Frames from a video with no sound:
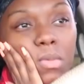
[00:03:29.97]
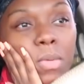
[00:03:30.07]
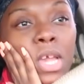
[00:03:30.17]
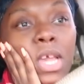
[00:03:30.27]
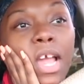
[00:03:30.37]

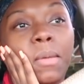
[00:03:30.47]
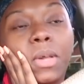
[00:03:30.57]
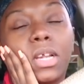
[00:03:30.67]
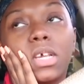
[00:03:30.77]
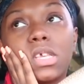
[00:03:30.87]
He gave
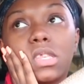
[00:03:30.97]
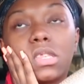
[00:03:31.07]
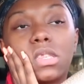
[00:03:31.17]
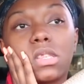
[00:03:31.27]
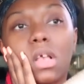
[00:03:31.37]
me this
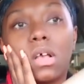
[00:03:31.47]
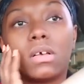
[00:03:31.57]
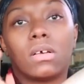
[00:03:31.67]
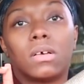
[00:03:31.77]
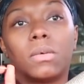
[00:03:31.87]

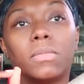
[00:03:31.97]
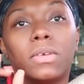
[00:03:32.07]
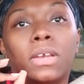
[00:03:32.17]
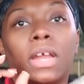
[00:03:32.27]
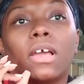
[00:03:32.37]

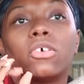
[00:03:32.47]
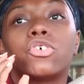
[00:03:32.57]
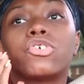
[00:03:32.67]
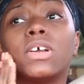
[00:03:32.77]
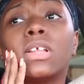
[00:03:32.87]
nail
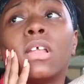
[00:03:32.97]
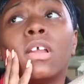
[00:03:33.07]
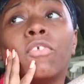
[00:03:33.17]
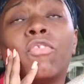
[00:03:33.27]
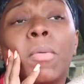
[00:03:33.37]

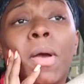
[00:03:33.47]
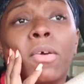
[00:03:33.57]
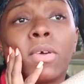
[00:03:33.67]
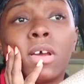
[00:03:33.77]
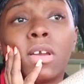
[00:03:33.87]
strengthener for my
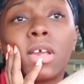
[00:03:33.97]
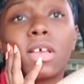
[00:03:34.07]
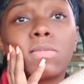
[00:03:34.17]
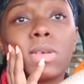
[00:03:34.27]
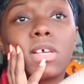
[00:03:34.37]
real
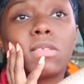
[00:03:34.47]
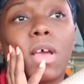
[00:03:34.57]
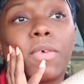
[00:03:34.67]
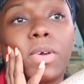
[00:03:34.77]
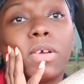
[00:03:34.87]
nails, because
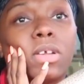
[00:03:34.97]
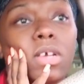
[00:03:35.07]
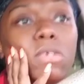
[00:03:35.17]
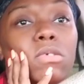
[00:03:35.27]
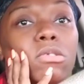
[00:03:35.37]
my real
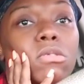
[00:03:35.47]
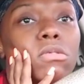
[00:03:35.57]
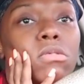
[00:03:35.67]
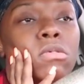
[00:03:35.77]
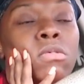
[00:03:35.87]
nails,
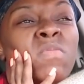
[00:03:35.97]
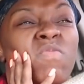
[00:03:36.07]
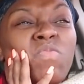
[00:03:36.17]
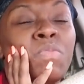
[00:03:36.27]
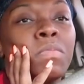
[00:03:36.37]

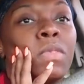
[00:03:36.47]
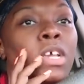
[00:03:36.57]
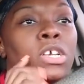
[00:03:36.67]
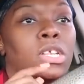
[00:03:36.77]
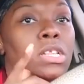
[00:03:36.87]

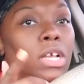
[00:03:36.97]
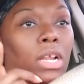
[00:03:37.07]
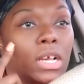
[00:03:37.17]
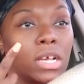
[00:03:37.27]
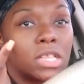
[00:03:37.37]
he just
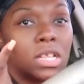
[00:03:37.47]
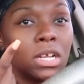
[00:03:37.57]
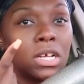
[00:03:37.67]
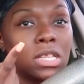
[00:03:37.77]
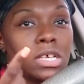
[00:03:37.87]
did an
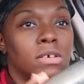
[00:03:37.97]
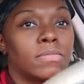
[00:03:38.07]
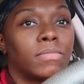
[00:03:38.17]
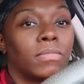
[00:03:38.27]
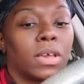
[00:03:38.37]
extended tip.
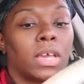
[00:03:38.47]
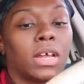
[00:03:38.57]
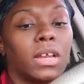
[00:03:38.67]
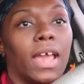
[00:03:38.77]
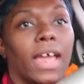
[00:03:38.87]
He
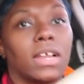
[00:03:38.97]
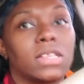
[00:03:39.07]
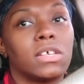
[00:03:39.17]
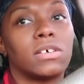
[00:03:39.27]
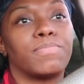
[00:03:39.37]
didn't add a
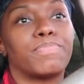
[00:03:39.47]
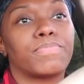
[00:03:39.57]
tip,